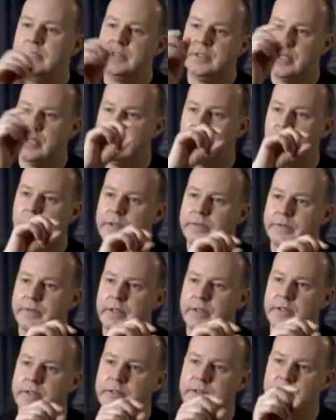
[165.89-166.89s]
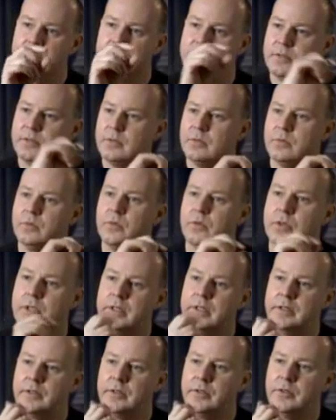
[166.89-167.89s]
shadowy figures
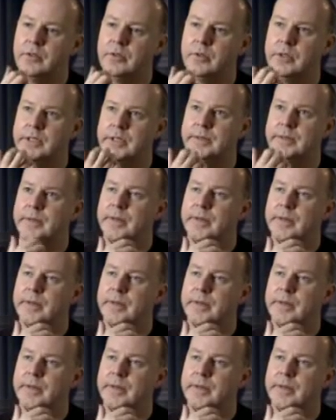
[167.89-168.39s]
walking through,